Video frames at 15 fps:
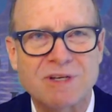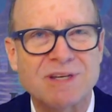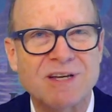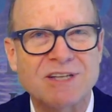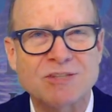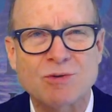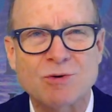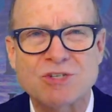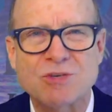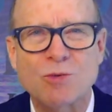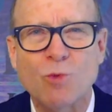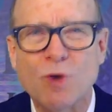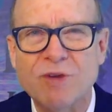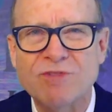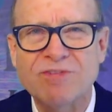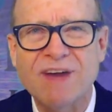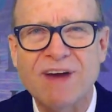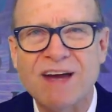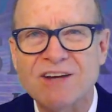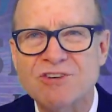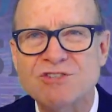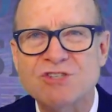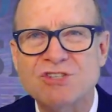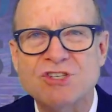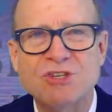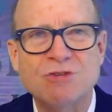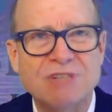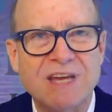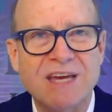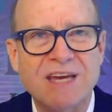Next question, what factors do
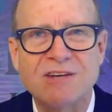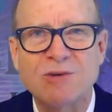you take